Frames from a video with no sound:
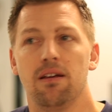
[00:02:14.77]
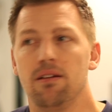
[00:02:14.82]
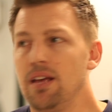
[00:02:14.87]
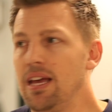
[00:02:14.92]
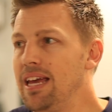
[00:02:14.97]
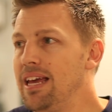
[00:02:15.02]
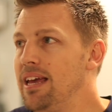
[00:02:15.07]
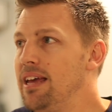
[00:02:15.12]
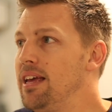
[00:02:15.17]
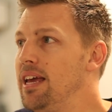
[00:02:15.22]

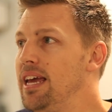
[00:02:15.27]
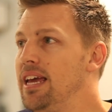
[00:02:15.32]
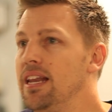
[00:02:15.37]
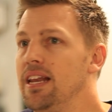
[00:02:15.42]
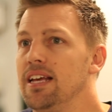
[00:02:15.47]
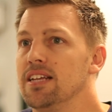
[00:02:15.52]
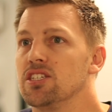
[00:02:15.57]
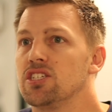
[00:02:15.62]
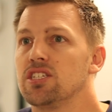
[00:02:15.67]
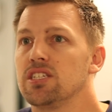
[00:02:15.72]

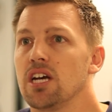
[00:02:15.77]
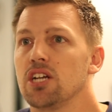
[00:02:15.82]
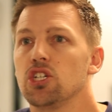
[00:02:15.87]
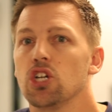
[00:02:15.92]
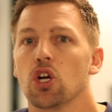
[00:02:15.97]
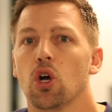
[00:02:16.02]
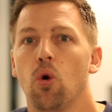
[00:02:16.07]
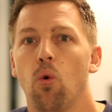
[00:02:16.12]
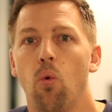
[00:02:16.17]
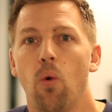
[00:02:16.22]
in such a
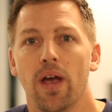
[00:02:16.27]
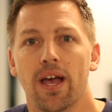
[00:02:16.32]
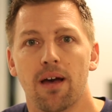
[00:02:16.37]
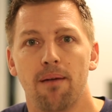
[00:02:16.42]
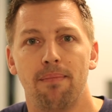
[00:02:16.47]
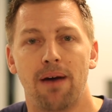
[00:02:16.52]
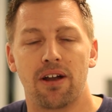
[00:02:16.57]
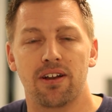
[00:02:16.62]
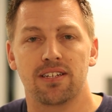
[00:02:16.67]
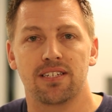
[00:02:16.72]
quick
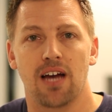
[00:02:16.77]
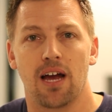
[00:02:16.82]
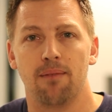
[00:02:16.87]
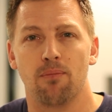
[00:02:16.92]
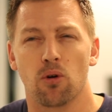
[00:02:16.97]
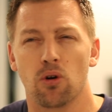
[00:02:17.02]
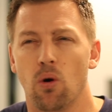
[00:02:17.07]
amount of time